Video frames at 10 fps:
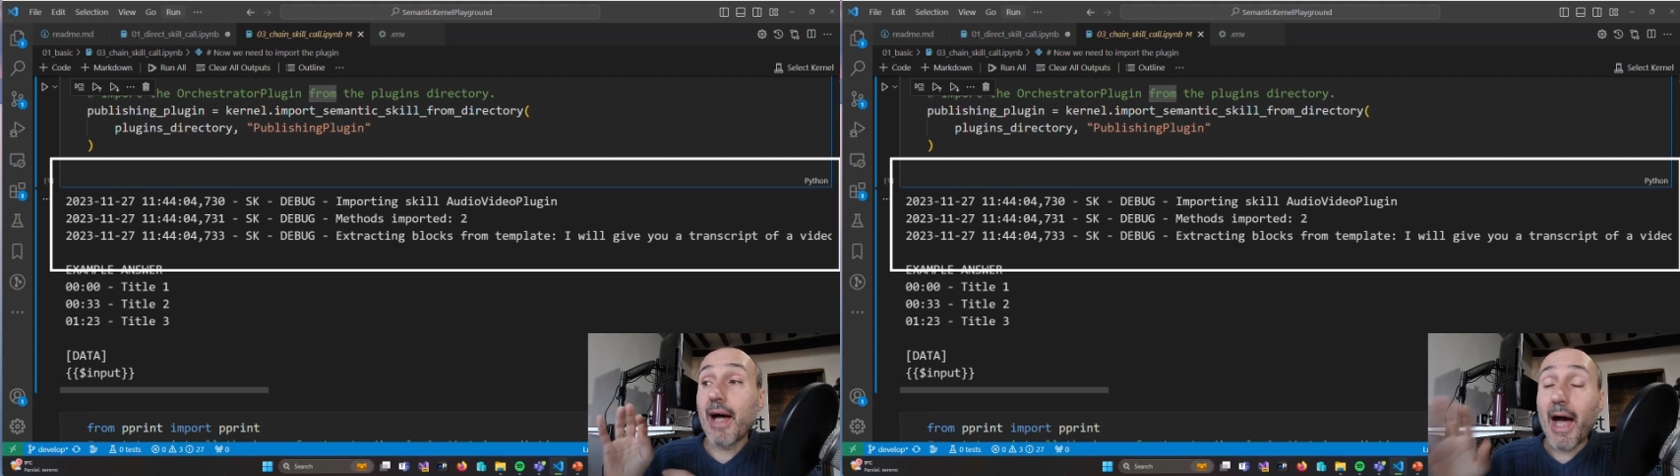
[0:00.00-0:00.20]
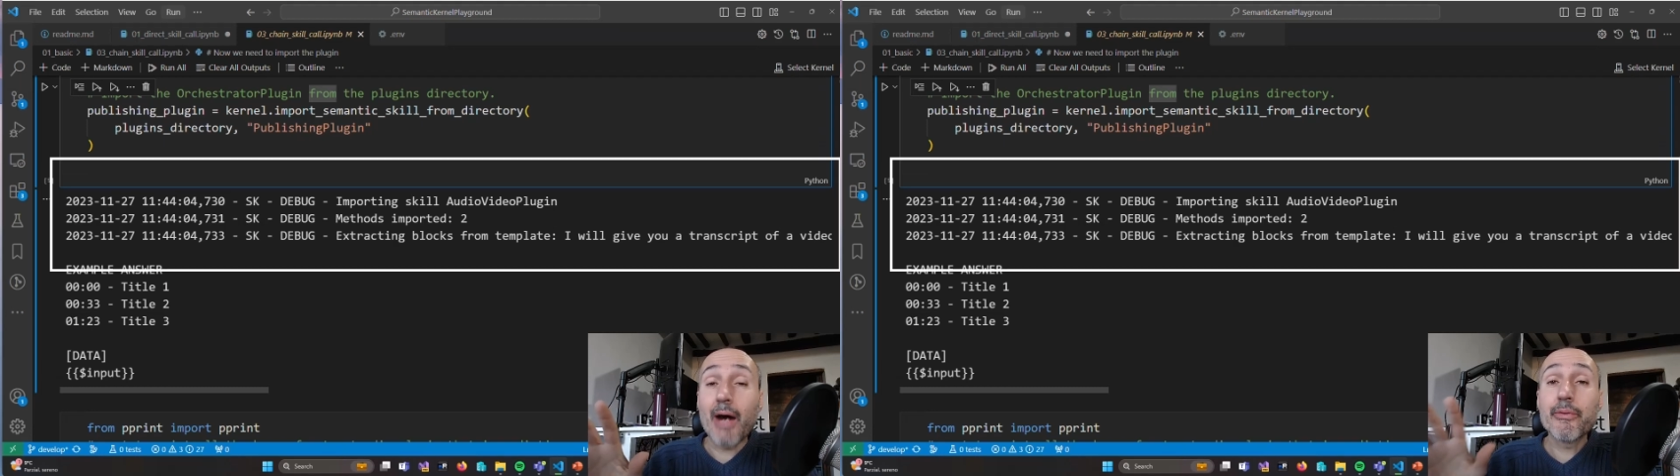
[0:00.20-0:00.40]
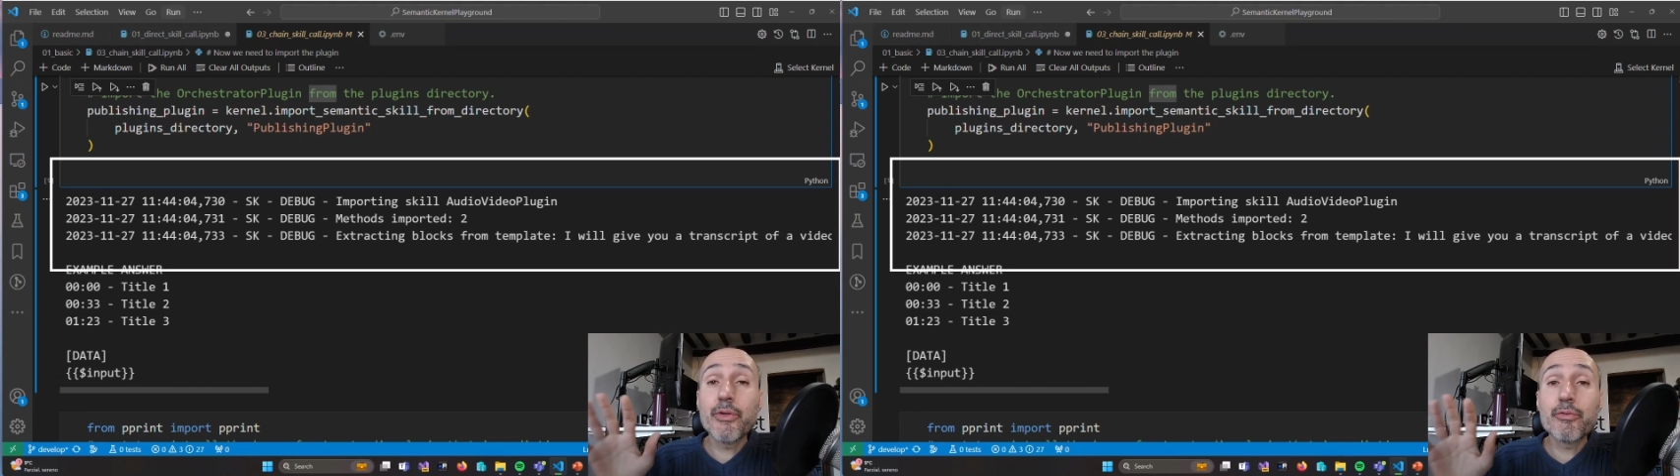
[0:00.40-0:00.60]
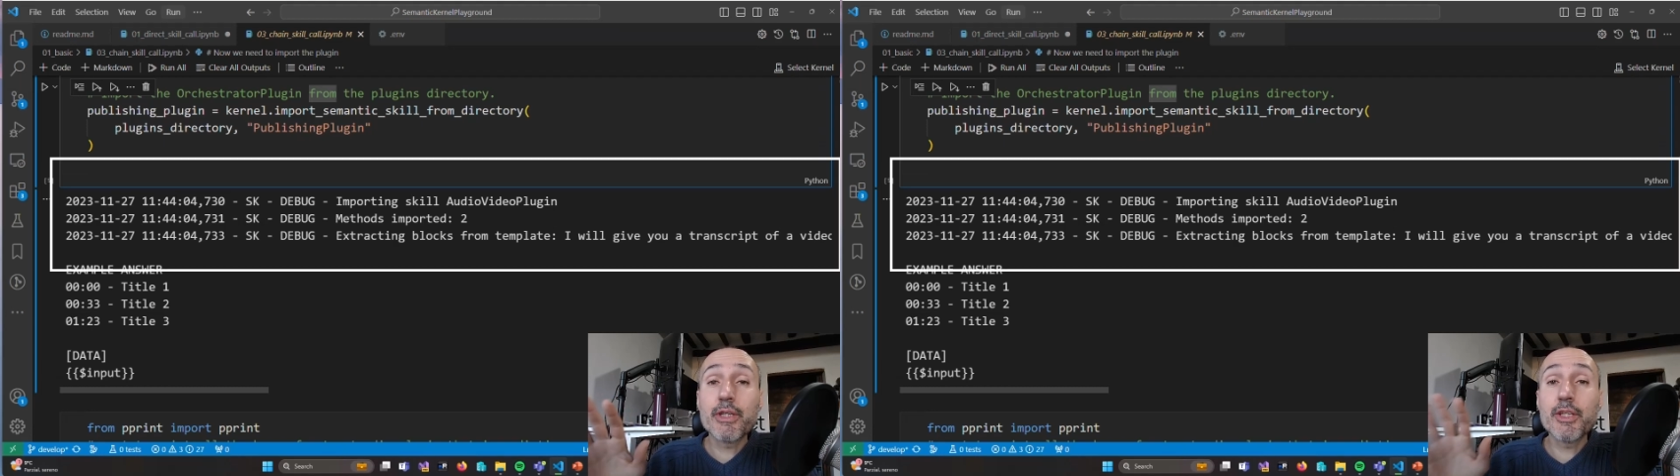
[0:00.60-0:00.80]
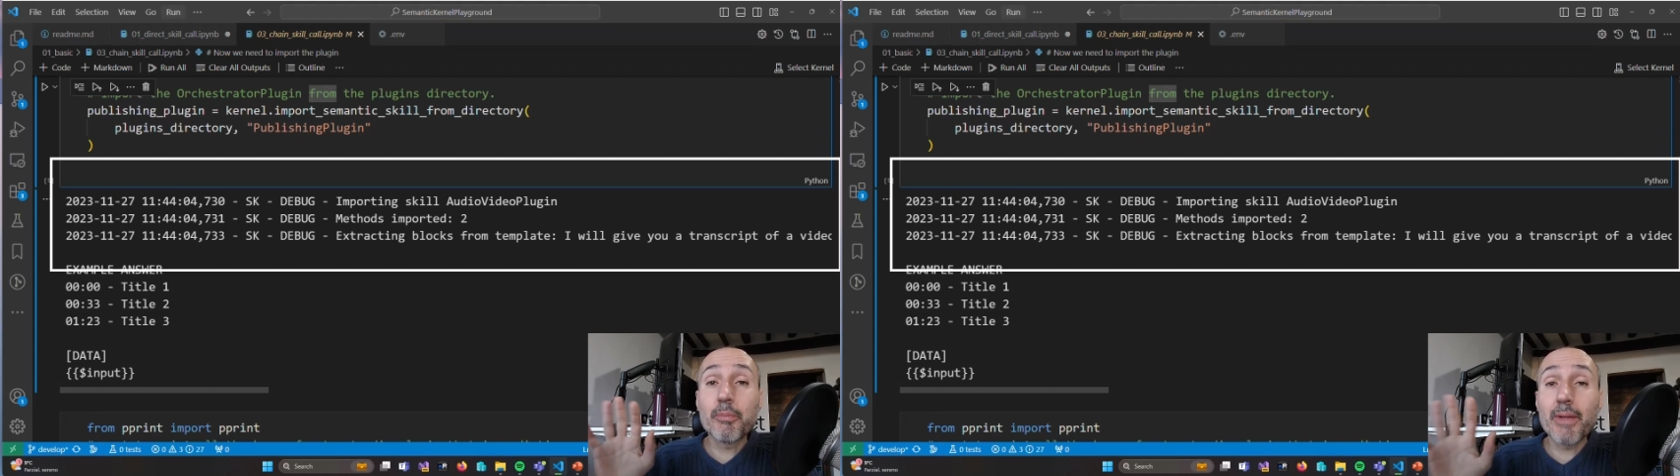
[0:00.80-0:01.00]
audio
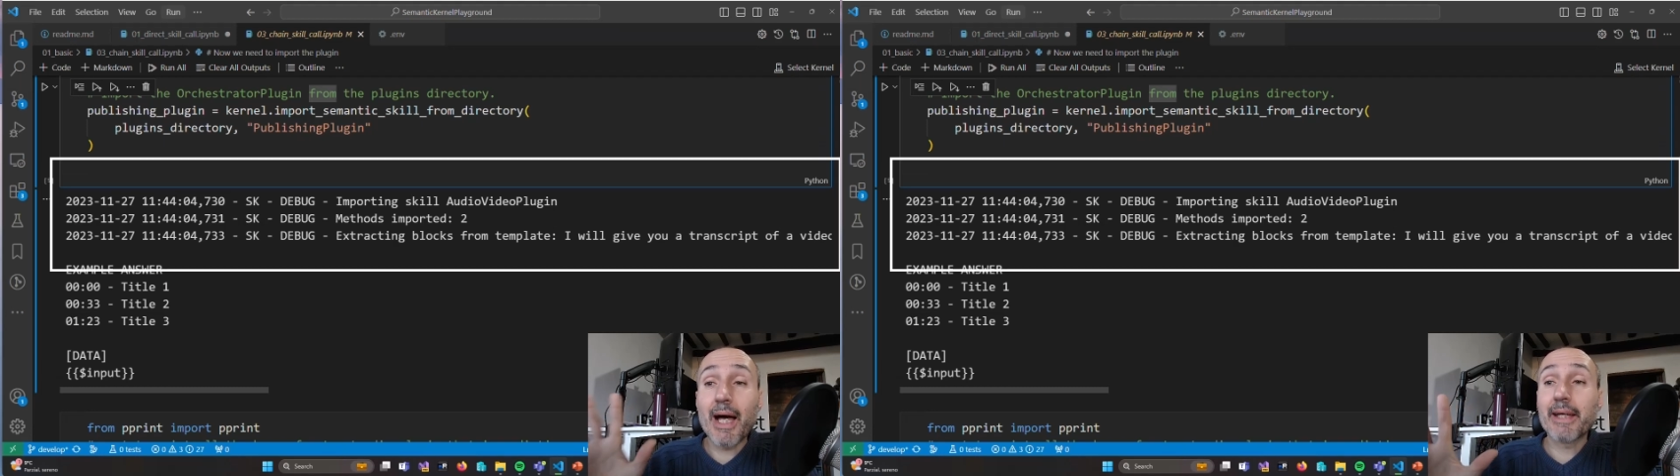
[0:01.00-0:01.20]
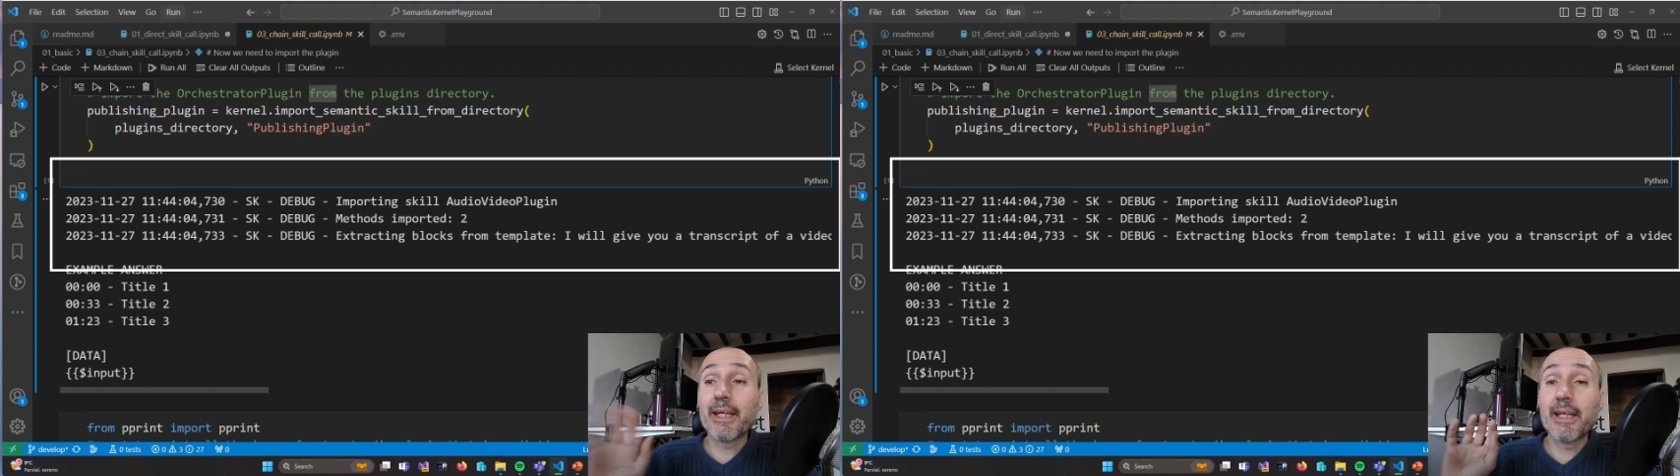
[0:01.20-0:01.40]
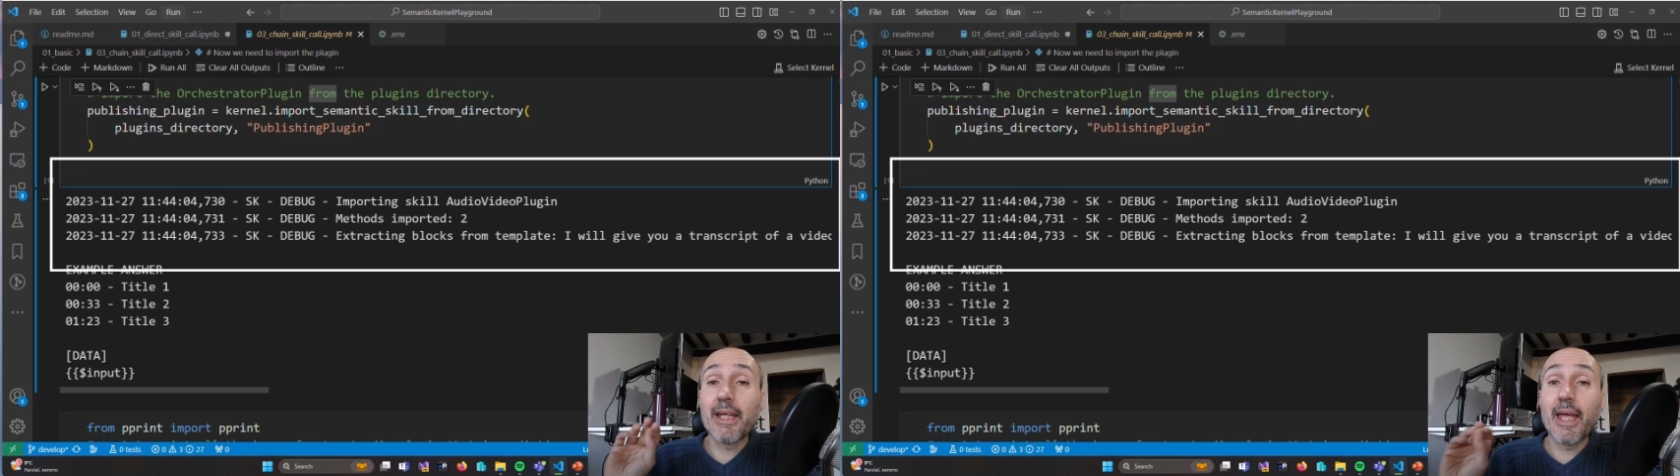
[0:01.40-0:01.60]
video plugin,